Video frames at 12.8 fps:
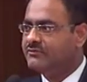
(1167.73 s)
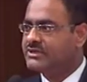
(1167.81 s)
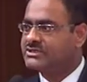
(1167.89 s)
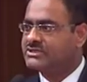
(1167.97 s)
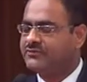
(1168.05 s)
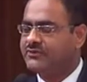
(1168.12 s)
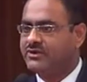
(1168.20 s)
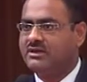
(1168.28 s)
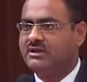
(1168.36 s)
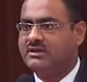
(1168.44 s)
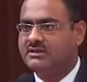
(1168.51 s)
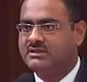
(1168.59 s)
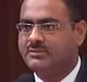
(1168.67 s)
First of
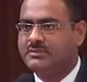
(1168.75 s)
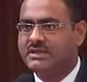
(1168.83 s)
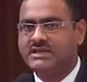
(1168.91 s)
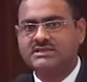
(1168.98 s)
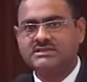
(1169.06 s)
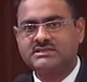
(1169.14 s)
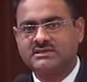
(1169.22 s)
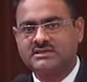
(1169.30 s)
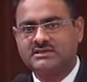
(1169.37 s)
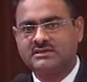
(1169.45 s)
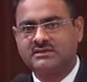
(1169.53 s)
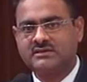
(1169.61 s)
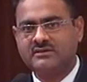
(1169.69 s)
all, the biggest
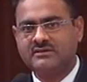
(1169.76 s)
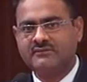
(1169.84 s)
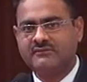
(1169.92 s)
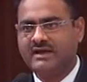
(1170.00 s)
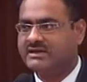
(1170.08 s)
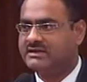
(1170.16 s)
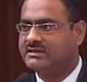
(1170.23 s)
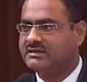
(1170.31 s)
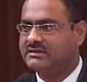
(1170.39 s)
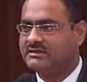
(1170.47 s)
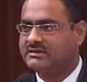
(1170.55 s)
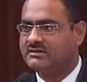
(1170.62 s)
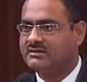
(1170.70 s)
factor
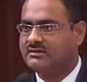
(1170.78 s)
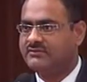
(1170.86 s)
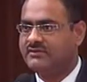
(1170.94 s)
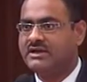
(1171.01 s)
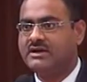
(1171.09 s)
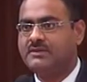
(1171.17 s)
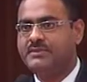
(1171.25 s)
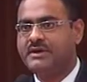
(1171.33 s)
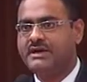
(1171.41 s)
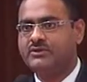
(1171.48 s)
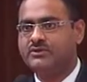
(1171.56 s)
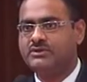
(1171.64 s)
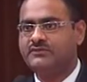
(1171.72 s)
when
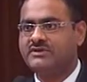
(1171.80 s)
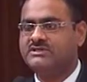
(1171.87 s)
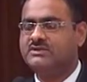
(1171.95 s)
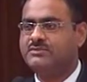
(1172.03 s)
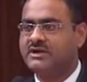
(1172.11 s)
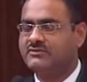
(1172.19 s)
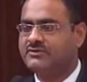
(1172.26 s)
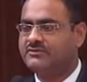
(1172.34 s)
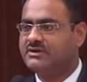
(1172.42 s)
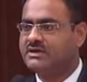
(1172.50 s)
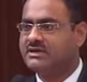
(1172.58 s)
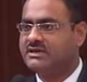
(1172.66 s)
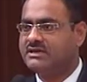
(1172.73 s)
compared to the Western part of the
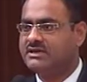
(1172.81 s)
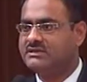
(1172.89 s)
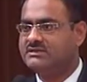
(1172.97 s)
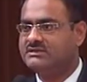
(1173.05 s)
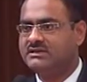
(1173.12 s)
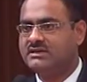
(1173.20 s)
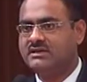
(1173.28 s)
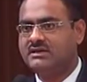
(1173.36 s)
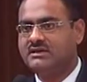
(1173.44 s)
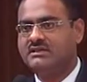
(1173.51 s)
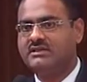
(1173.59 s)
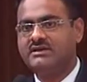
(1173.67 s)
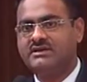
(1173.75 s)
world is the